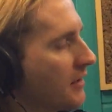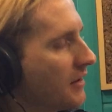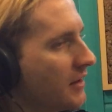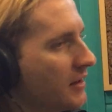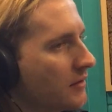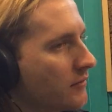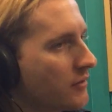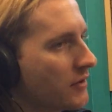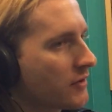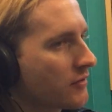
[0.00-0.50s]

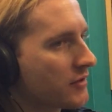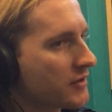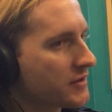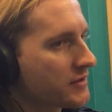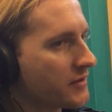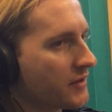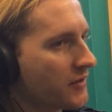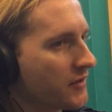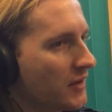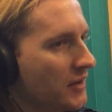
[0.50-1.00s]
And with
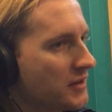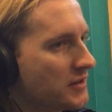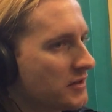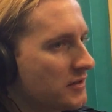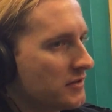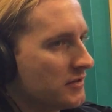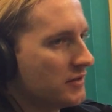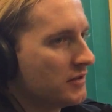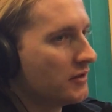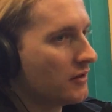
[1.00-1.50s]

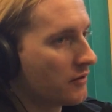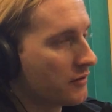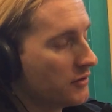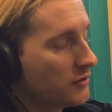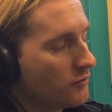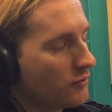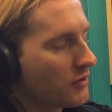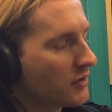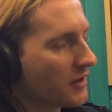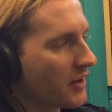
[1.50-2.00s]
crystallization,
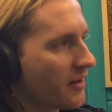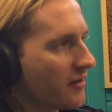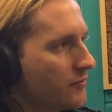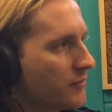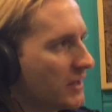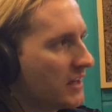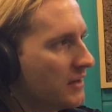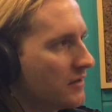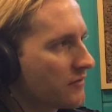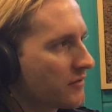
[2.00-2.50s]
you will have
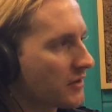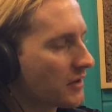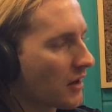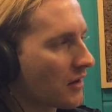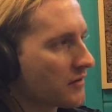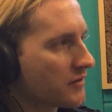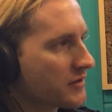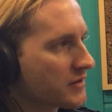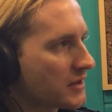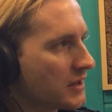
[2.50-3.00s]
many different
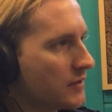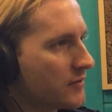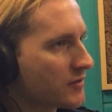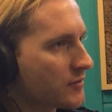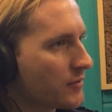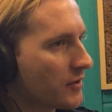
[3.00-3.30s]
color schemes,